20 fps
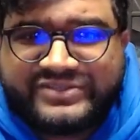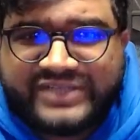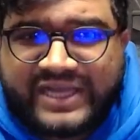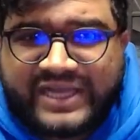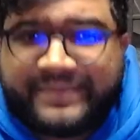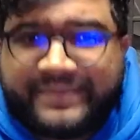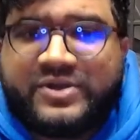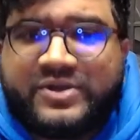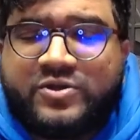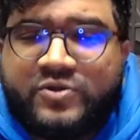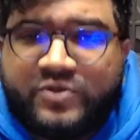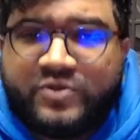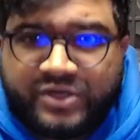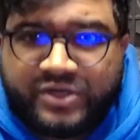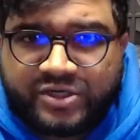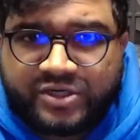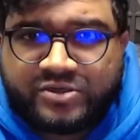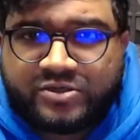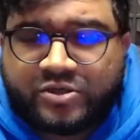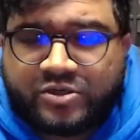Happy New
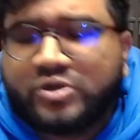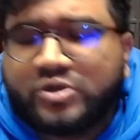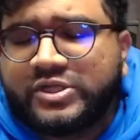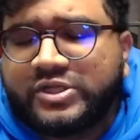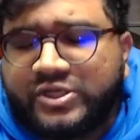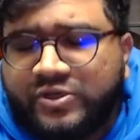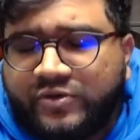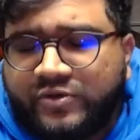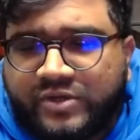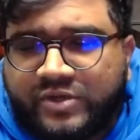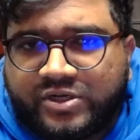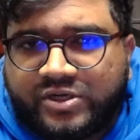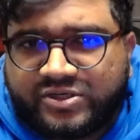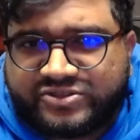Year, early New Year.